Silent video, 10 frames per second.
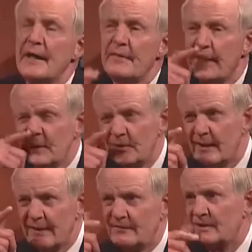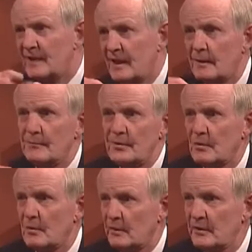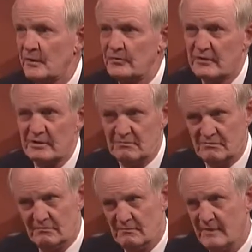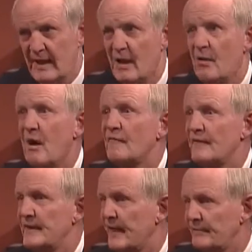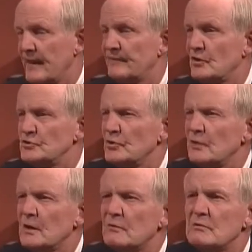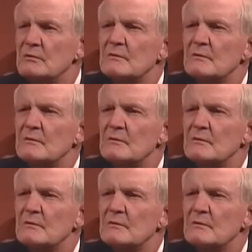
And then you have to tell them you're going to use it how often after that first 2 weeks?